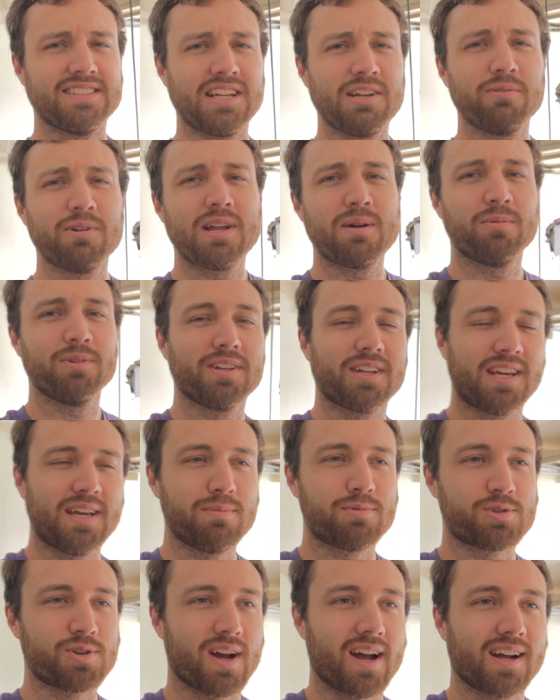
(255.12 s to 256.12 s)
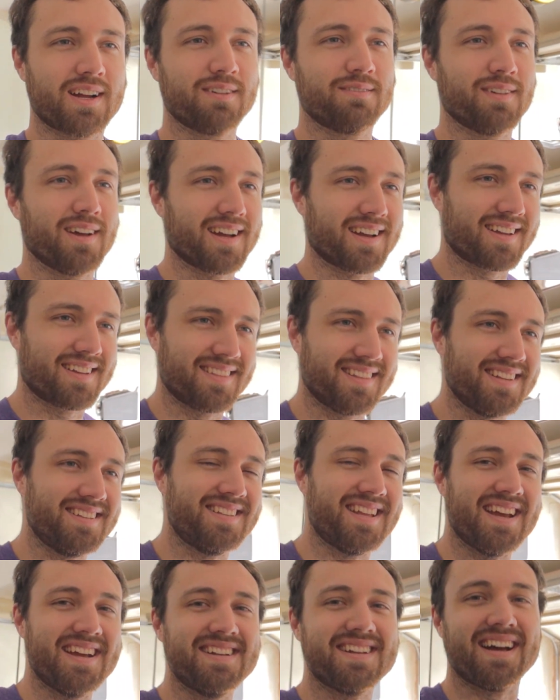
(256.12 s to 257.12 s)
Is anyone able to keep track of like the
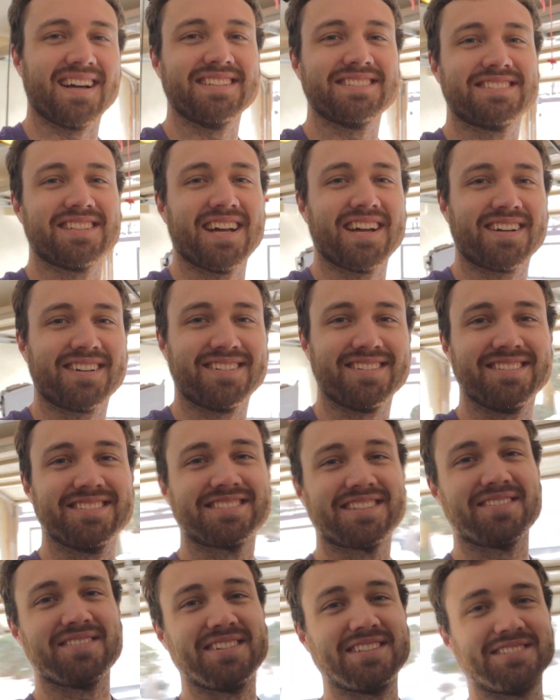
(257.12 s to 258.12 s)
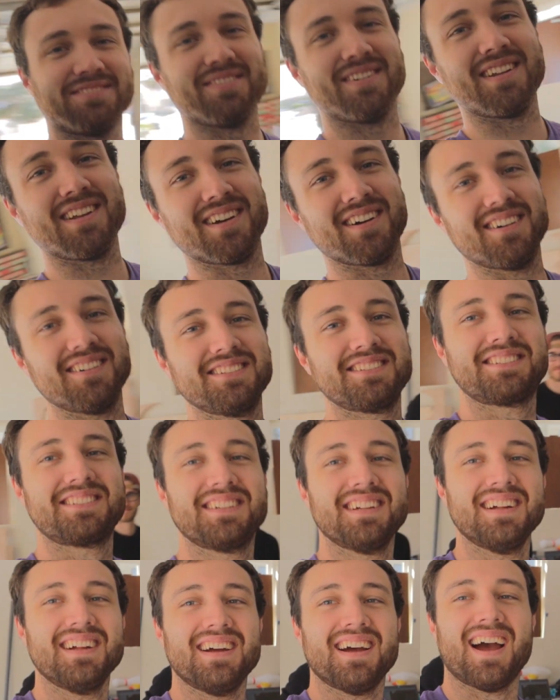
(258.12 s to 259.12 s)
day-night cycles of these videos?